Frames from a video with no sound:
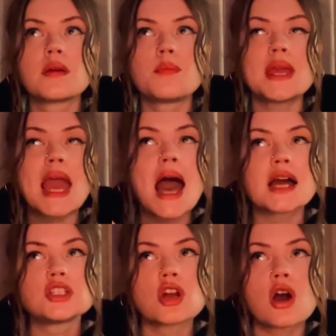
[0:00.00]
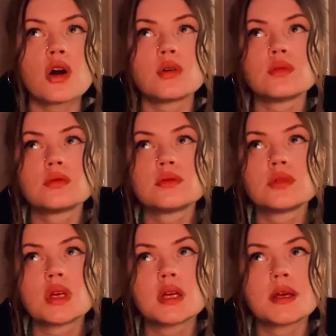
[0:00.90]
Be agile.
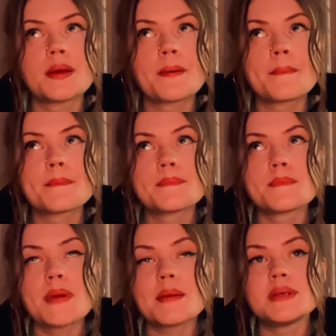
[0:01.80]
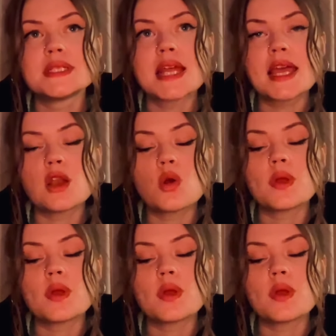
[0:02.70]
Maybe stay low